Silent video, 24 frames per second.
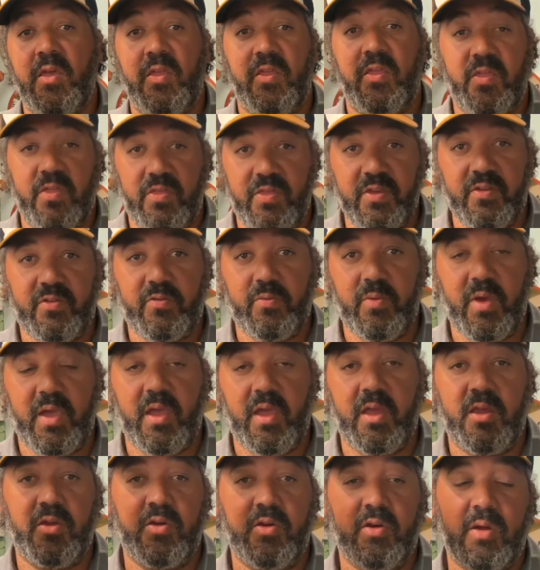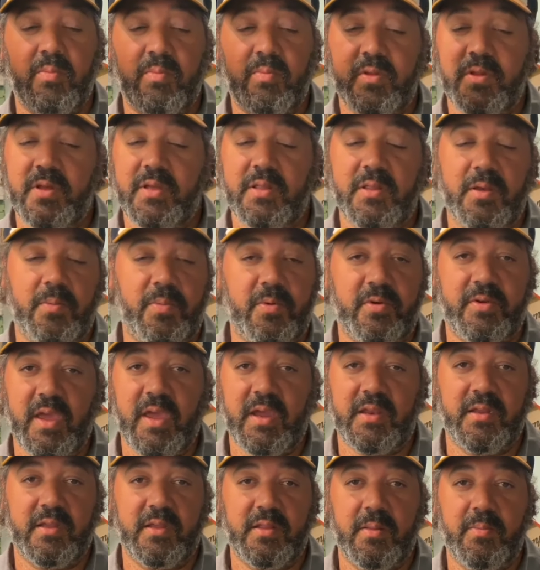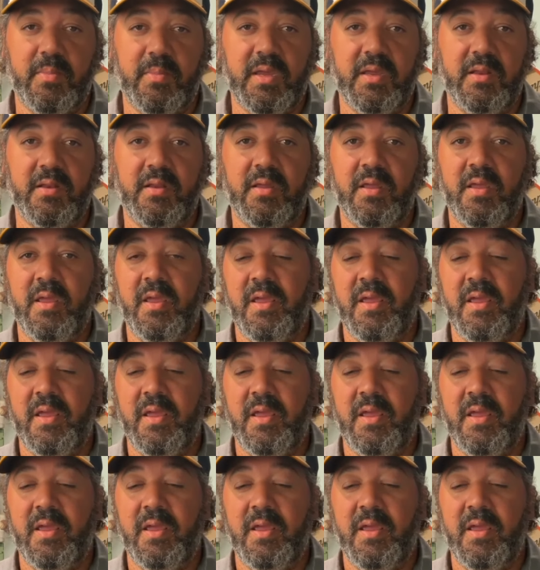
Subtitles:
This way, you're completely protecting the meat.